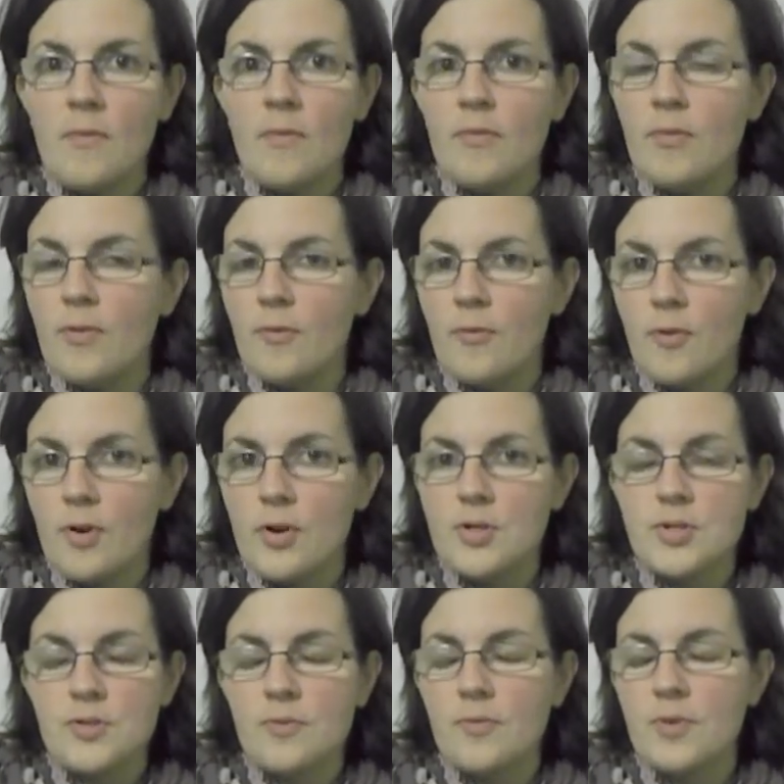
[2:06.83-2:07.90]
The
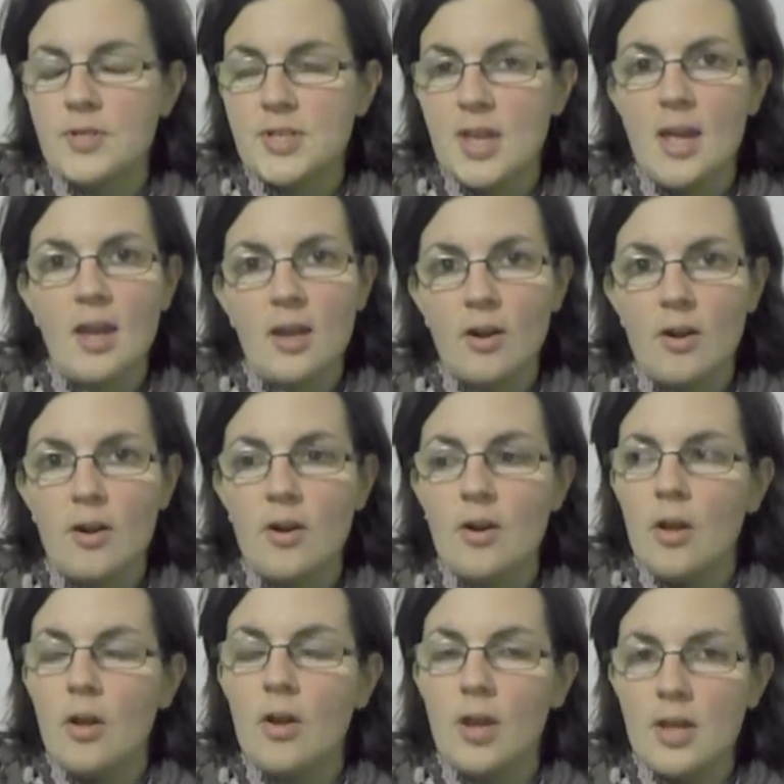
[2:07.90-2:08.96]
first was anger
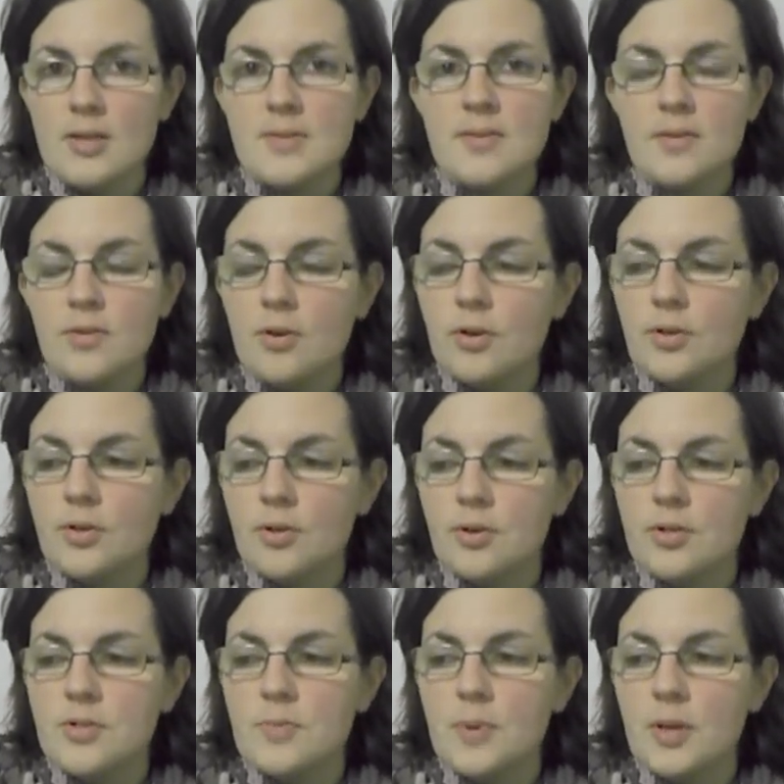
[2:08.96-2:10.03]
against the
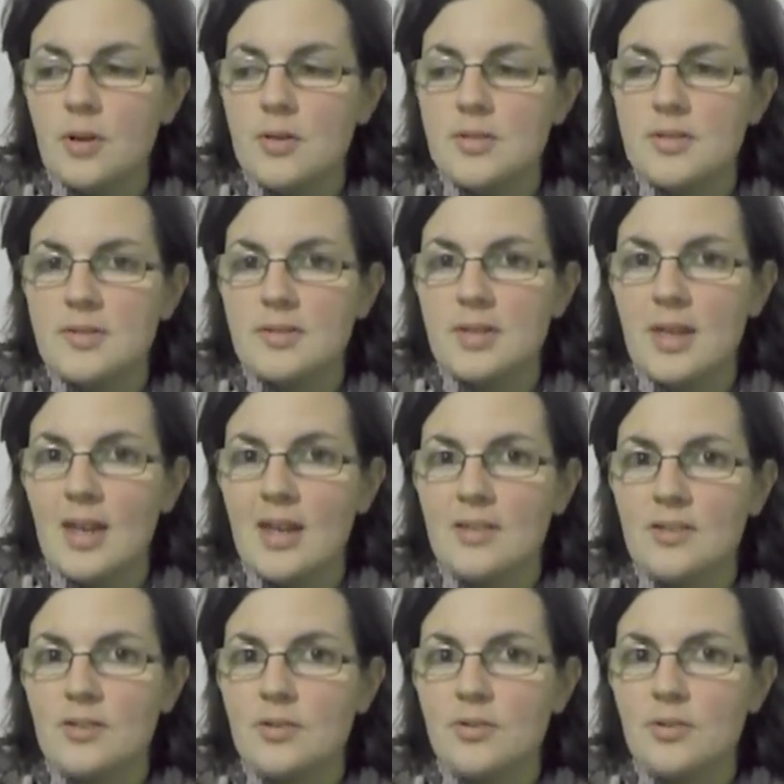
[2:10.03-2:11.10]
doctors because they
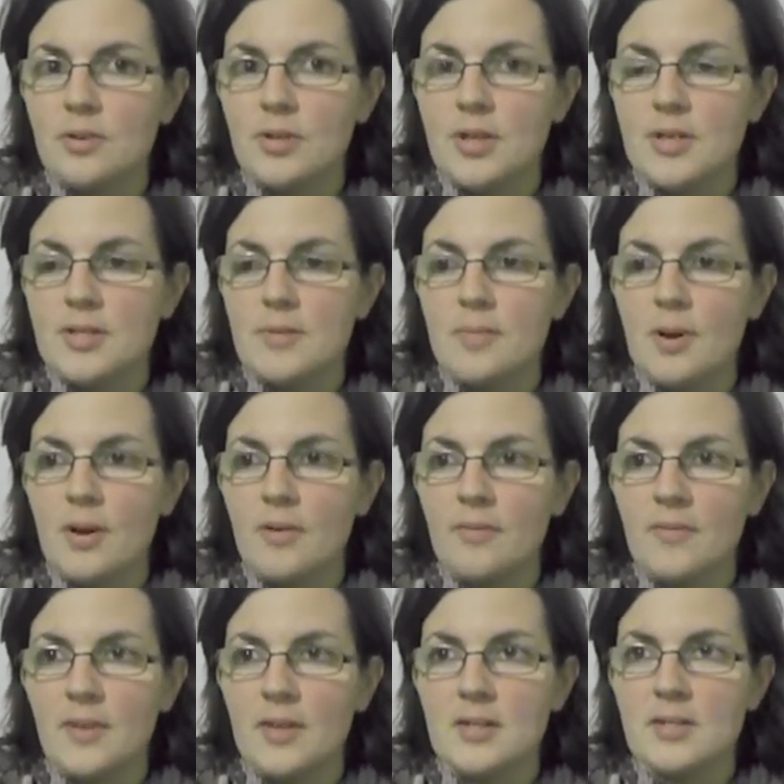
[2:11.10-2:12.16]
hadn't told us about
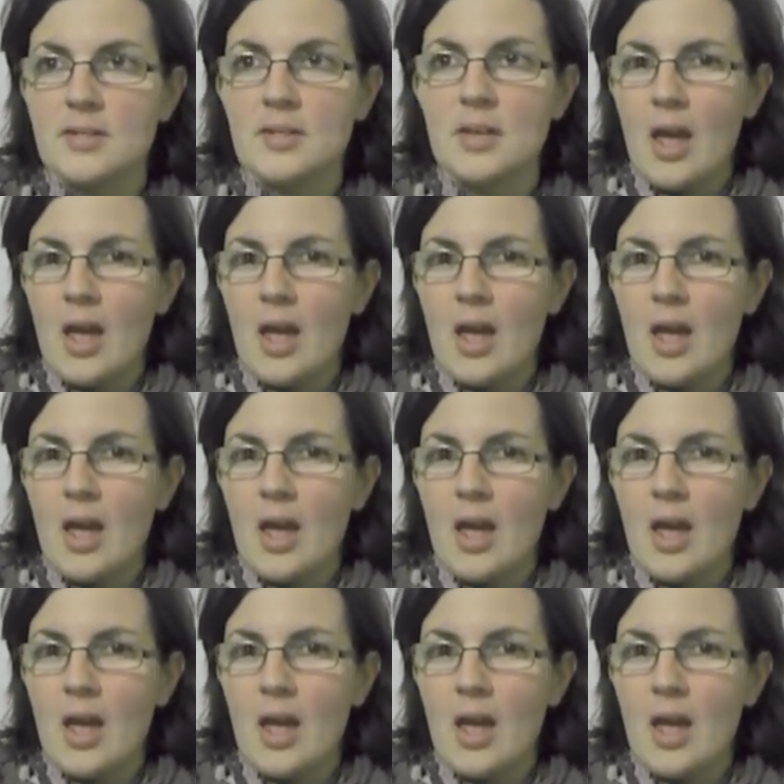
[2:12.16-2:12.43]
this.